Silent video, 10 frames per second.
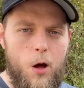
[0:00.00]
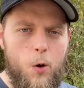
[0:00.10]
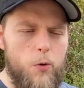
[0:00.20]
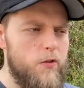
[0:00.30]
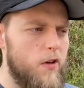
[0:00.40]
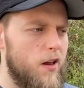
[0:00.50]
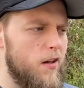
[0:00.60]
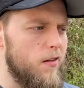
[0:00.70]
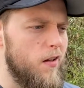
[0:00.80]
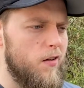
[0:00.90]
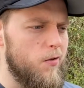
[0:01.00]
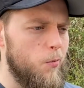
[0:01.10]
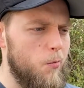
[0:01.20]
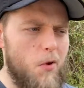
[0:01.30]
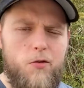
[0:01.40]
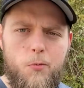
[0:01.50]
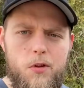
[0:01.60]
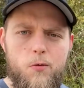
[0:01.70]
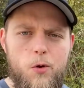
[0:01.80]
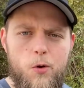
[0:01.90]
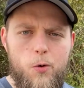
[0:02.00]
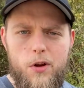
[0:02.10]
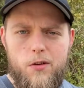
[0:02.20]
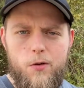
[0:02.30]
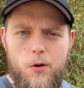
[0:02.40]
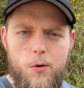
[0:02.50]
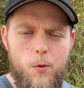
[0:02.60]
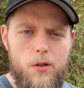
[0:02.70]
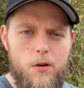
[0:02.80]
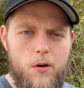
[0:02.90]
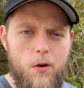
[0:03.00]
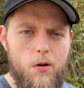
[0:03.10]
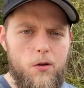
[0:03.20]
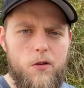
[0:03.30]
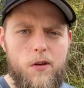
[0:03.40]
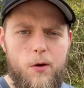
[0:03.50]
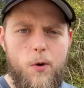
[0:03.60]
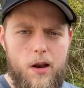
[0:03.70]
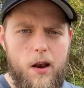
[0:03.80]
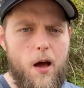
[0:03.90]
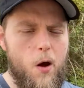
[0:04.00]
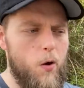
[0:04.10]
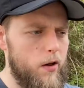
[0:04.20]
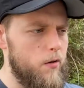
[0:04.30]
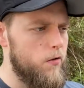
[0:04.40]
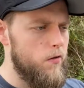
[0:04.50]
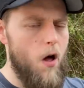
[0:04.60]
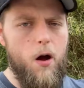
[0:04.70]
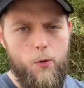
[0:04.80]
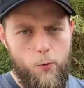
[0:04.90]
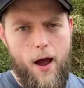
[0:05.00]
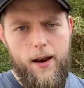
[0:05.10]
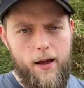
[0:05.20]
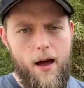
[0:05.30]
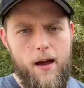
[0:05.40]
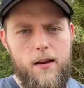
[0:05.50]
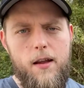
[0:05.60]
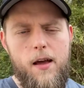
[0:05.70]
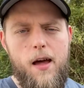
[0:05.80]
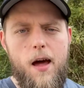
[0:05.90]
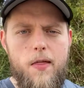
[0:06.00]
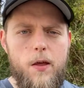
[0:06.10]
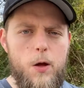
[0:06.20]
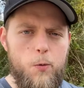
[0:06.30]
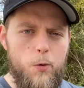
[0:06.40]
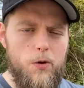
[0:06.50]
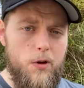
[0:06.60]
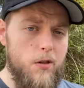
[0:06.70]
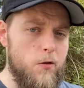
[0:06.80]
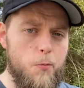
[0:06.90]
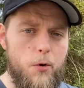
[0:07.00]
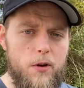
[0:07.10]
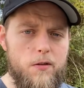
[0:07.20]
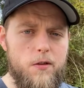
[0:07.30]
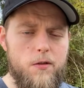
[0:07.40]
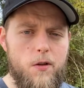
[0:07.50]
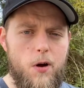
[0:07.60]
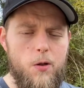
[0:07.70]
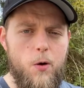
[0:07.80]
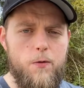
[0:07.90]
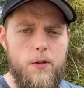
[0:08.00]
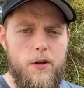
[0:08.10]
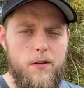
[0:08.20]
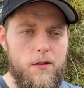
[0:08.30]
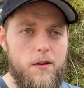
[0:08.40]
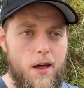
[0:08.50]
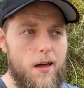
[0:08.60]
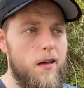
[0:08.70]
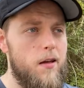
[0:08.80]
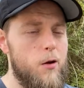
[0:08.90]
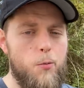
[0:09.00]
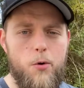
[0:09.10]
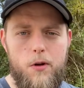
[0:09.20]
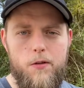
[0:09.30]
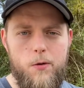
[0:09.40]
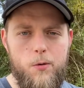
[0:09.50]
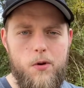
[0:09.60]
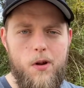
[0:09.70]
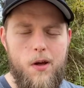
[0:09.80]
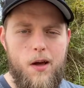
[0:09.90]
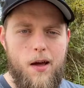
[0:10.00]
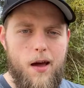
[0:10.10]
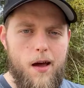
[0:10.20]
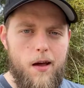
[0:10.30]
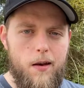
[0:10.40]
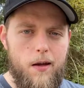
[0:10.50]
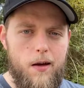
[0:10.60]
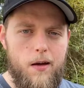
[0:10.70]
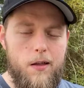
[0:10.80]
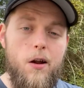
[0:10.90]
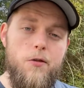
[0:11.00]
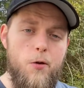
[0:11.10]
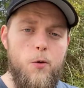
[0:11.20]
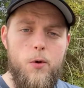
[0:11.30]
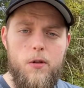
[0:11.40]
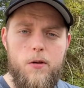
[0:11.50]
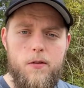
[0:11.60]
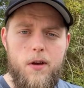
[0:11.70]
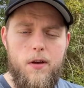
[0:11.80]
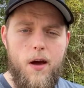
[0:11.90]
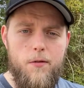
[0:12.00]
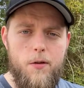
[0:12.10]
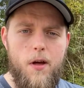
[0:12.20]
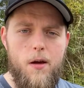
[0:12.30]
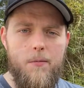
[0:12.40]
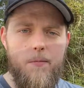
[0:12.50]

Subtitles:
we'll just kind of take some measurements real quick, show you what the car looks like right now at stock riding height, and then we'll get the springs installed hopefully today here pretty soon, and then I'll show you what it looks like after that.